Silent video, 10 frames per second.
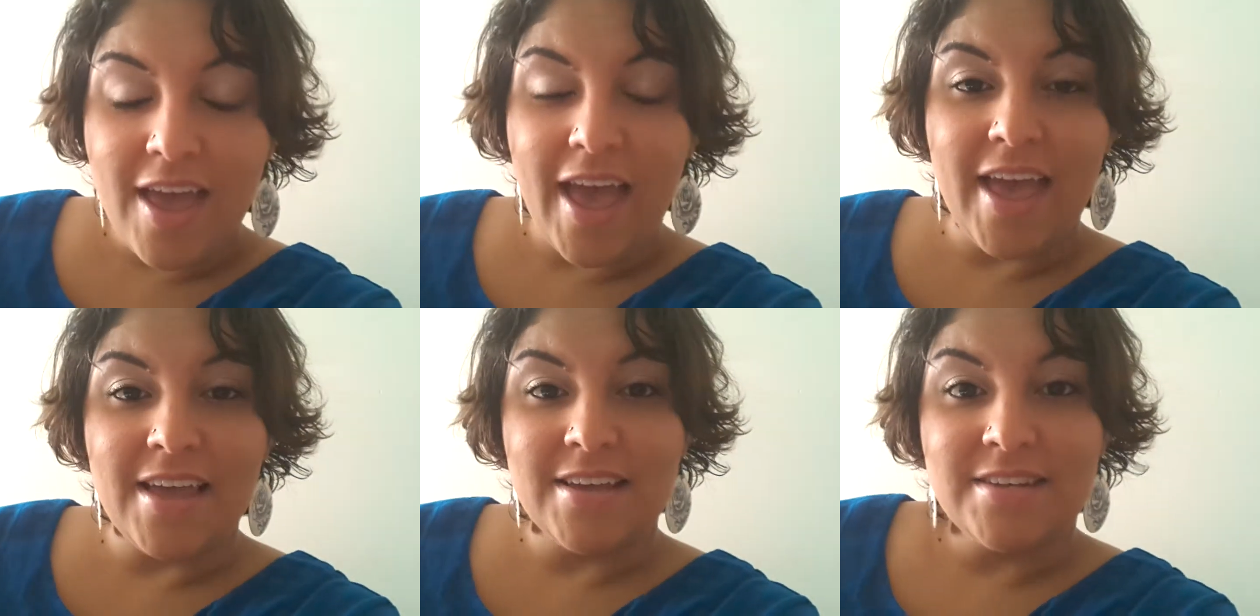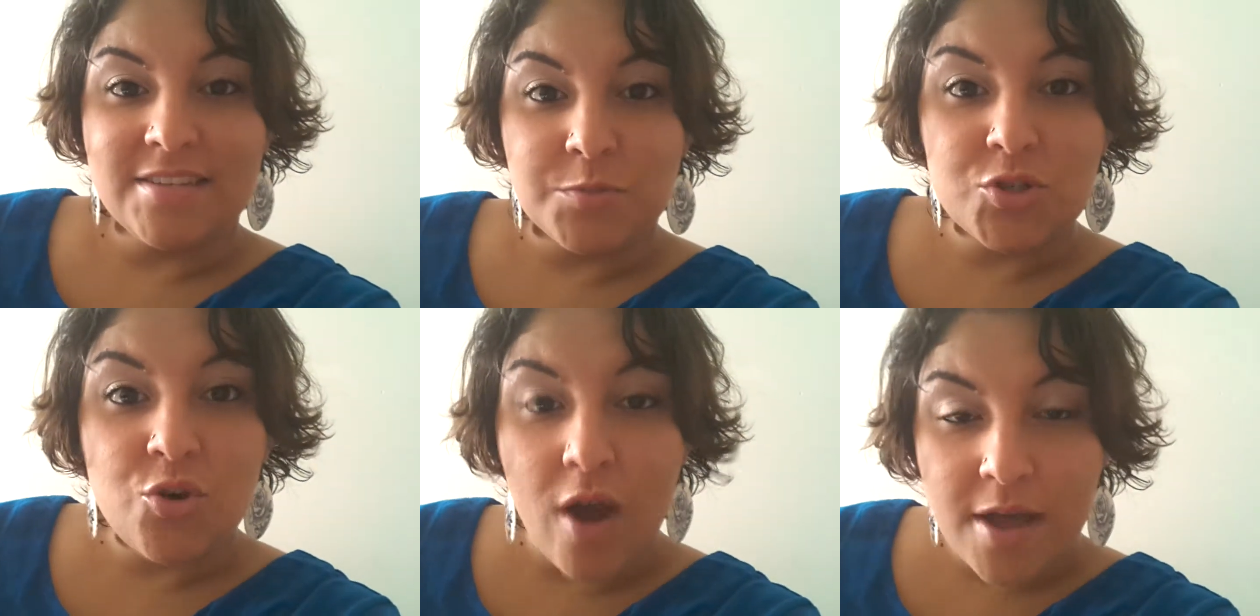and
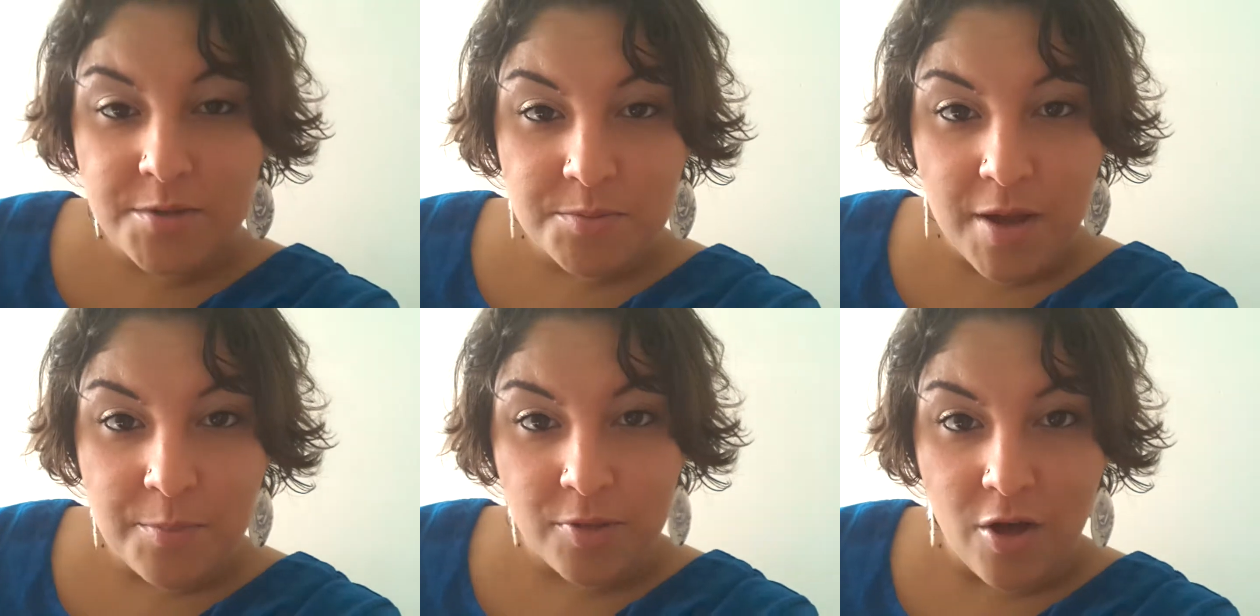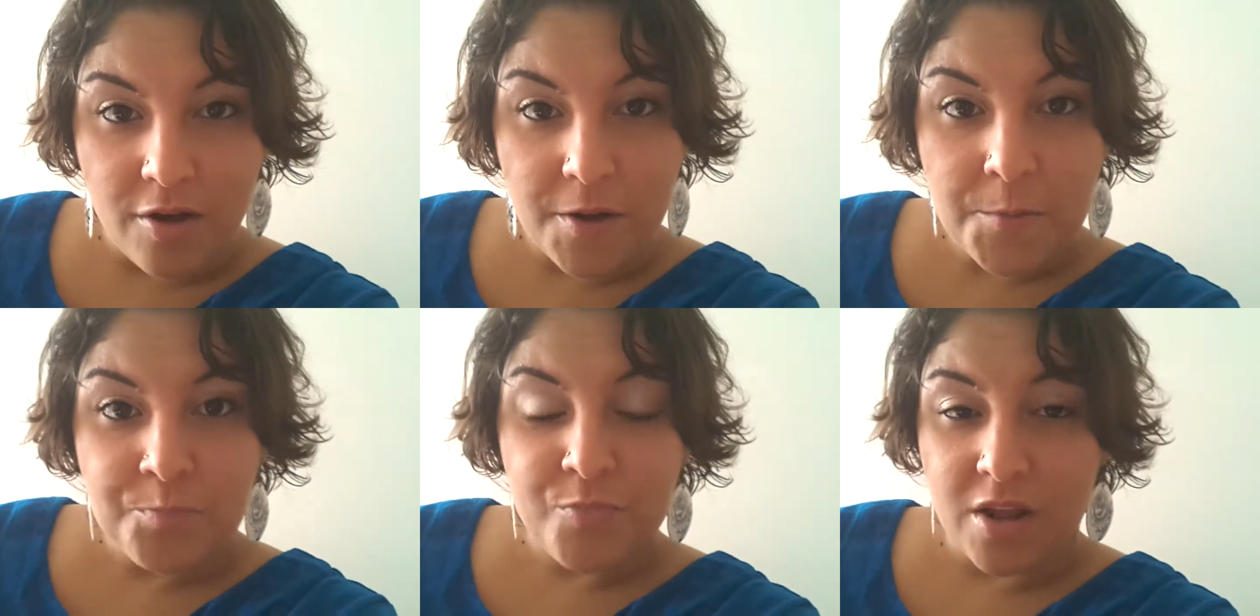subscribe to my blog.
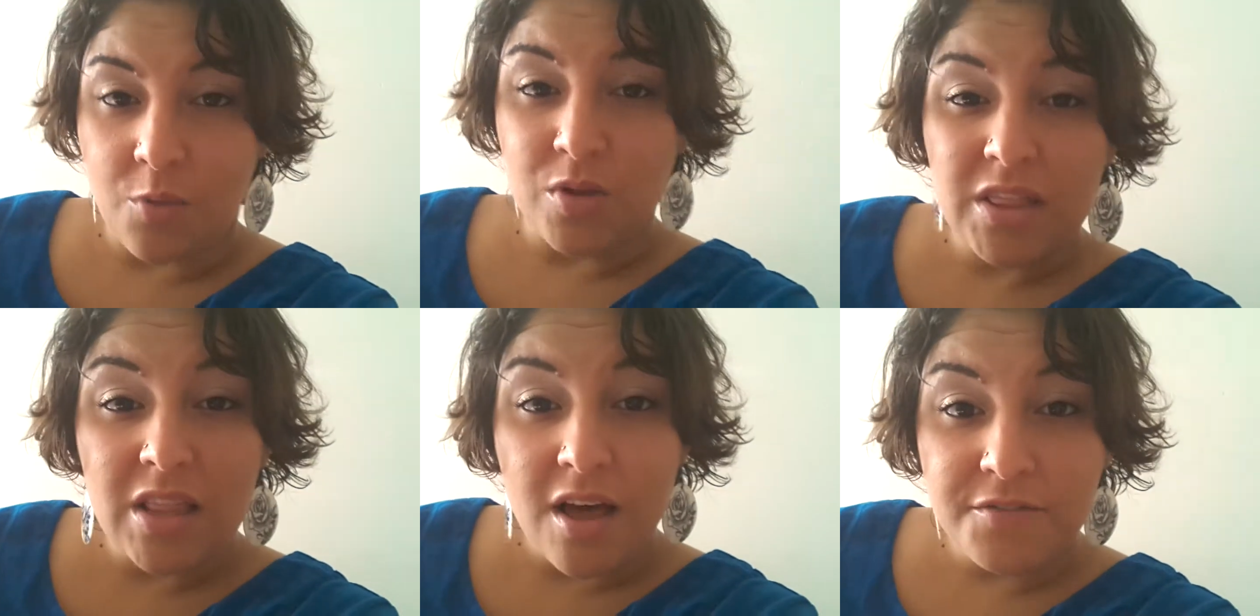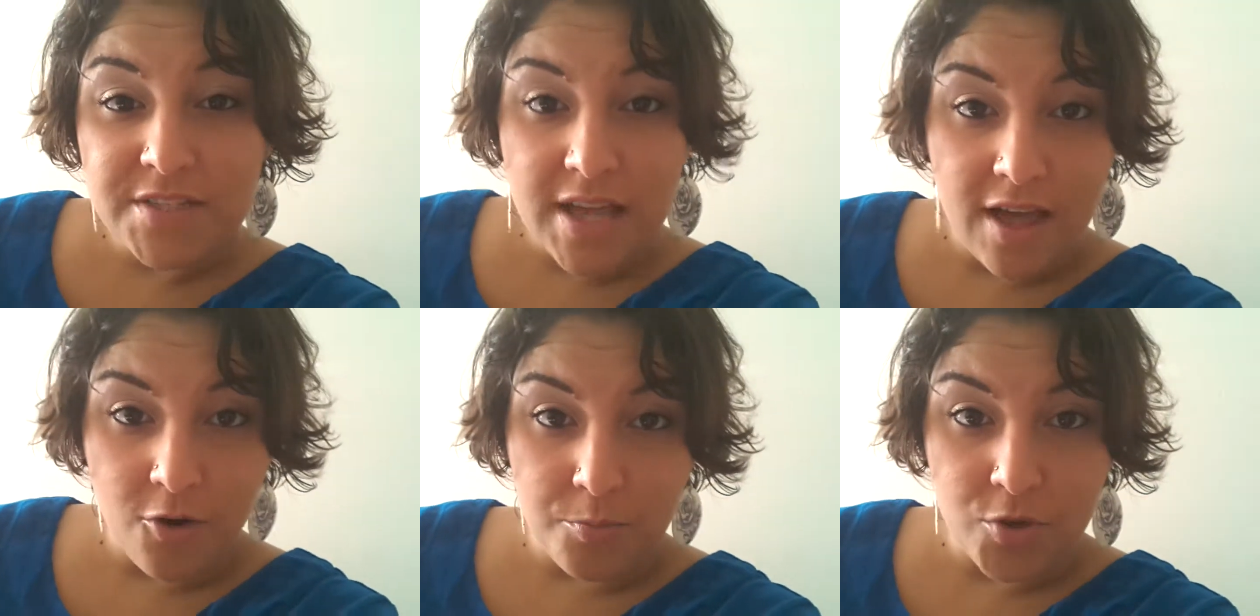And I would love to
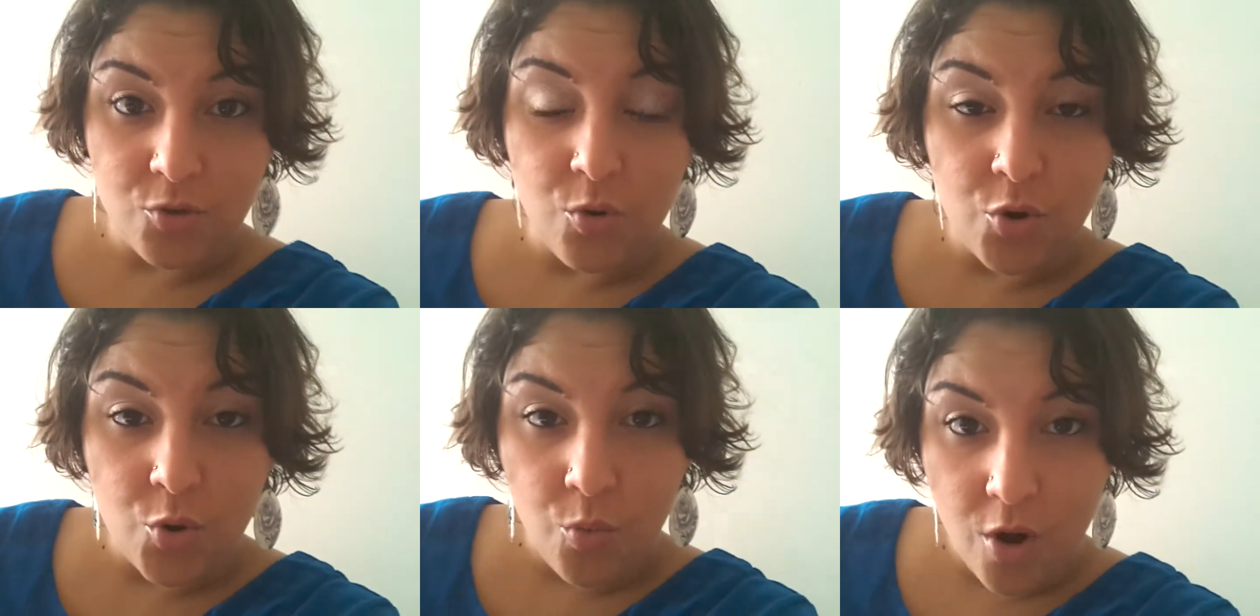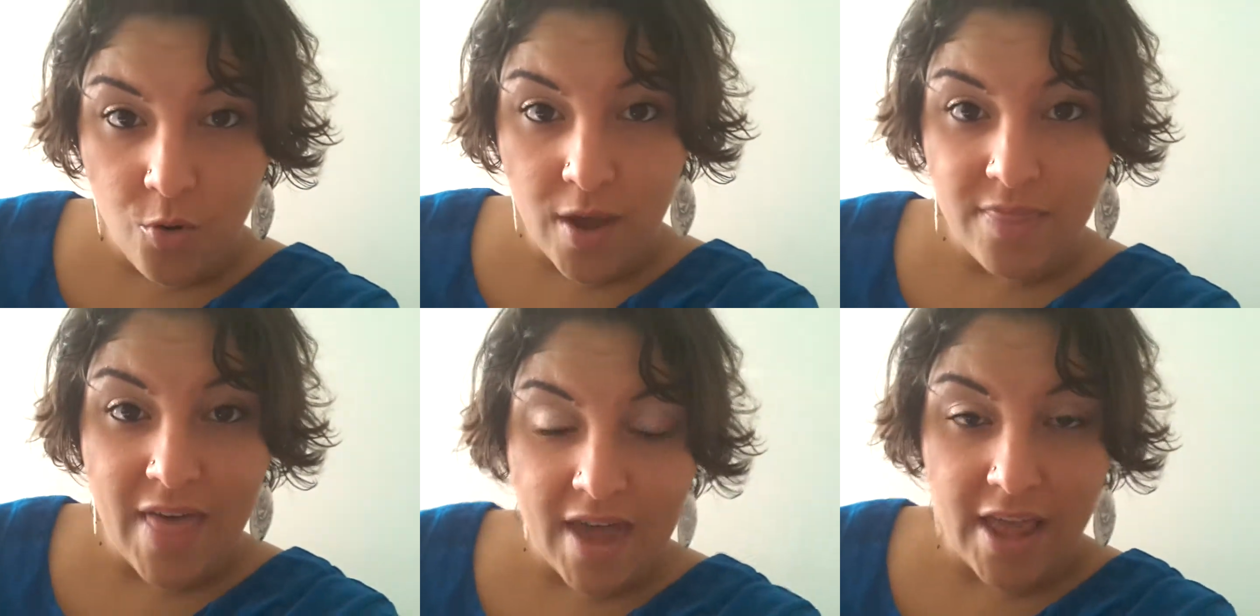help you grow
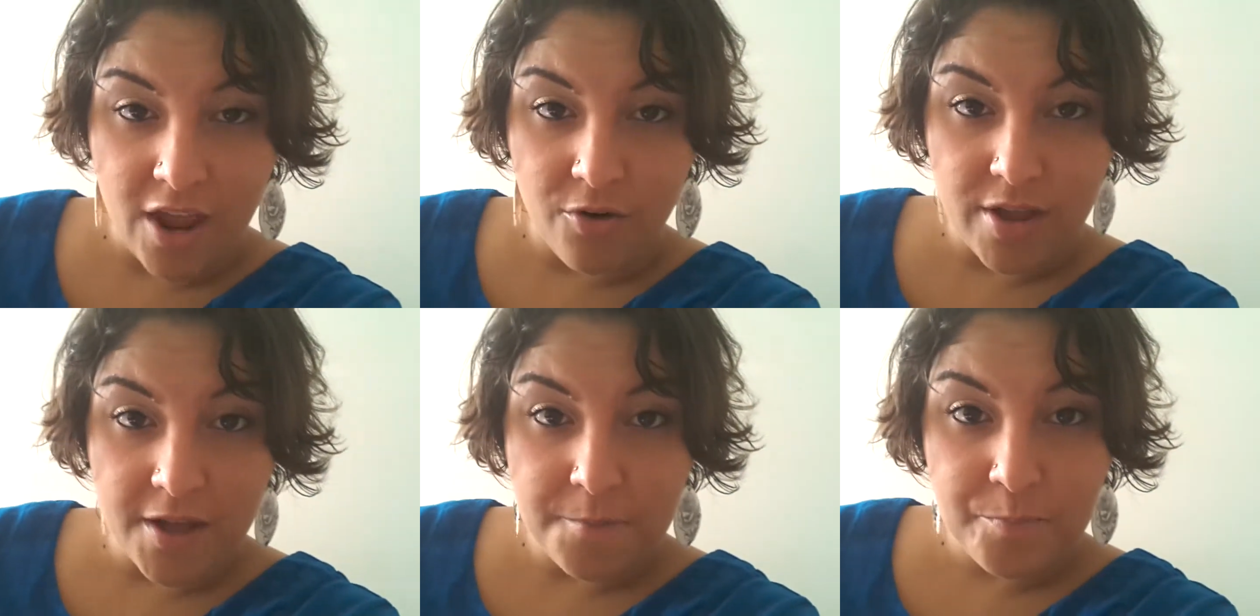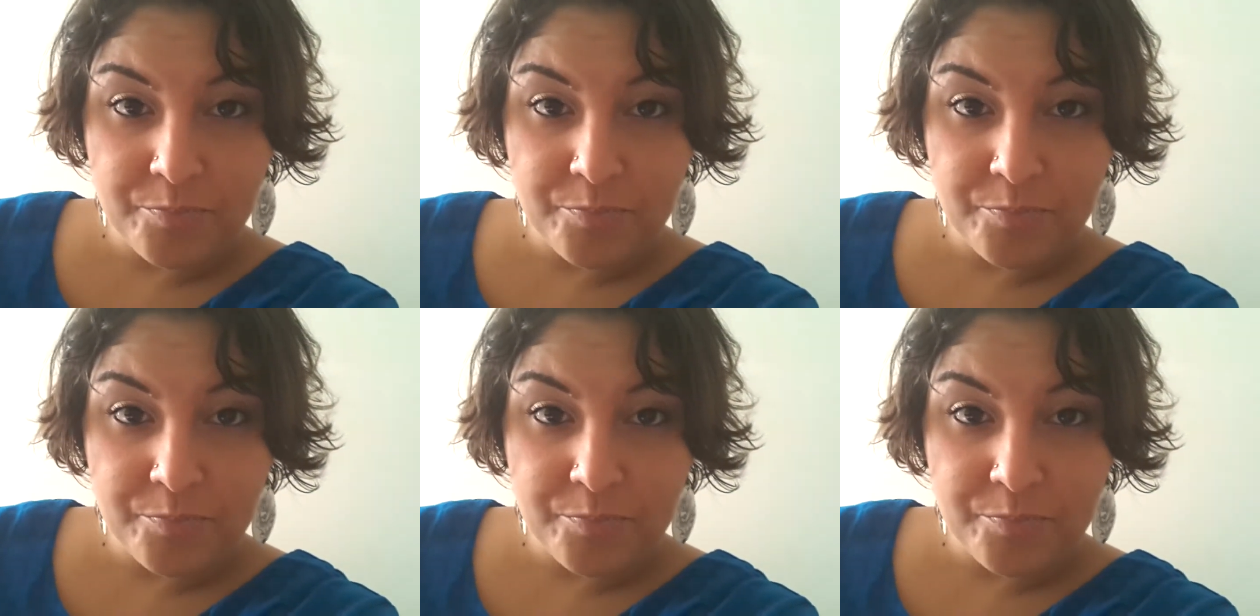in that area.